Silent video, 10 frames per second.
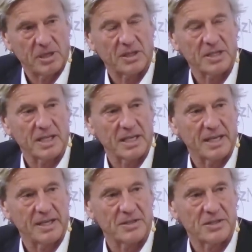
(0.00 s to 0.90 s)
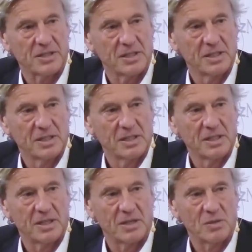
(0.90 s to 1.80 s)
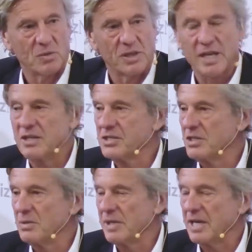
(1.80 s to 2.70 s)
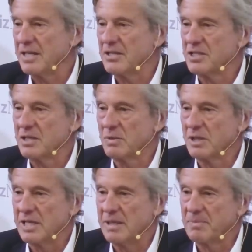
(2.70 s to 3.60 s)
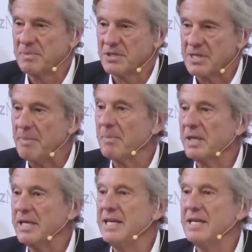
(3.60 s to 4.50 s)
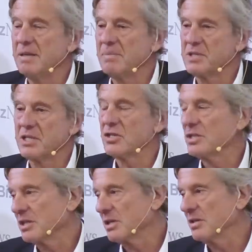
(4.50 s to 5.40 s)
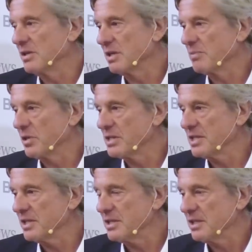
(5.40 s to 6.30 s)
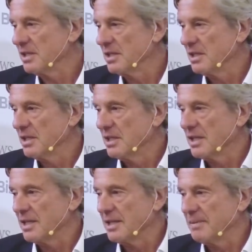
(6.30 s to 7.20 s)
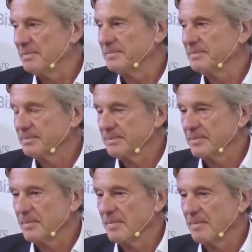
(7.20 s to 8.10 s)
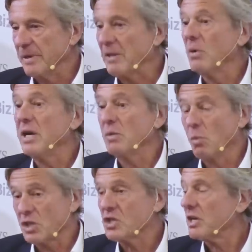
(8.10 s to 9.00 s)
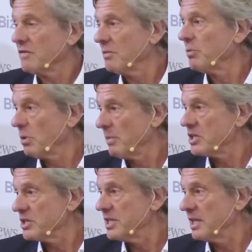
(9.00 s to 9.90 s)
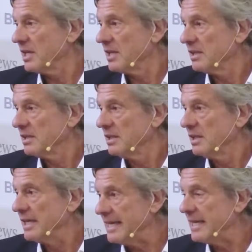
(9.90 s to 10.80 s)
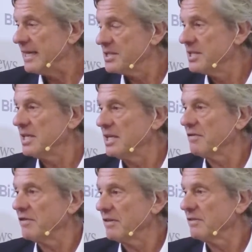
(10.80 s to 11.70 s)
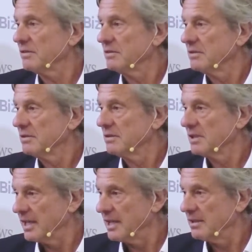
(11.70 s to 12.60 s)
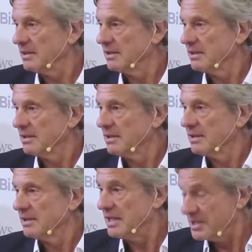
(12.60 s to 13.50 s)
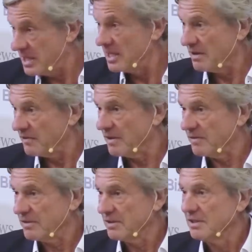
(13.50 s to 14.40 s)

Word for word: partner alliance. You know, you would then assume the ANC would keep some key positions, including the president. Um, by the way, watch out for Paul Mashatile. He is the EFF. Okay? He's the EFF.